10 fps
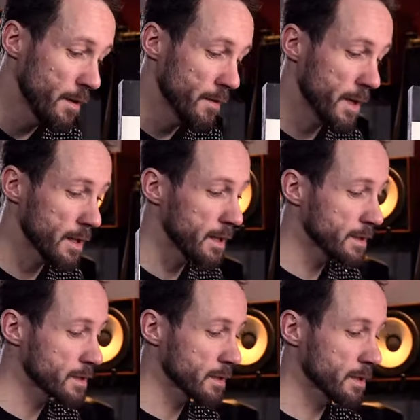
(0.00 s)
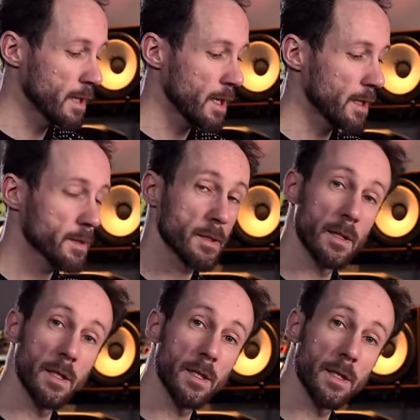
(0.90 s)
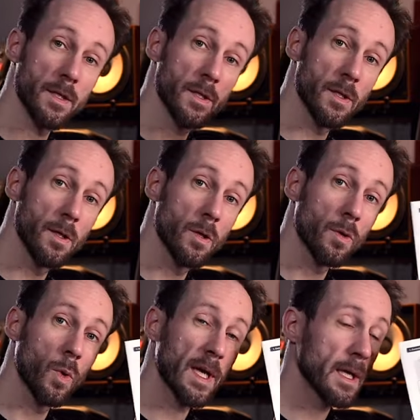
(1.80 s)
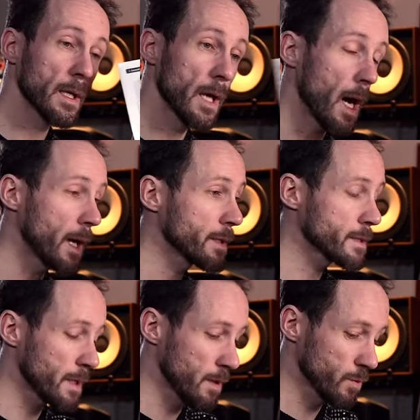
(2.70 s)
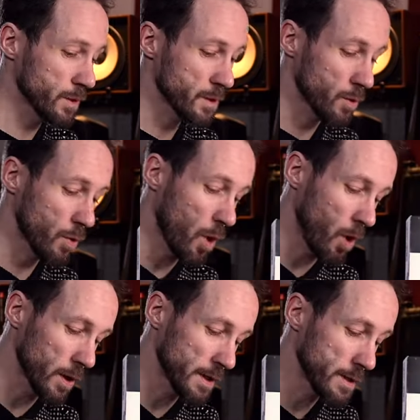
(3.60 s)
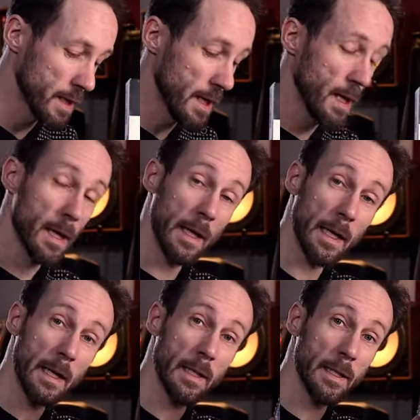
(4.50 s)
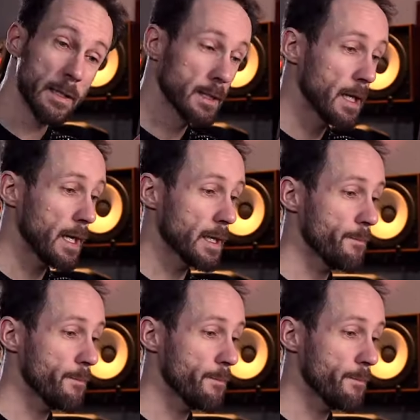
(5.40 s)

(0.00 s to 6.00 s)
Then it's got this quick guide, I would call it. And then it's got a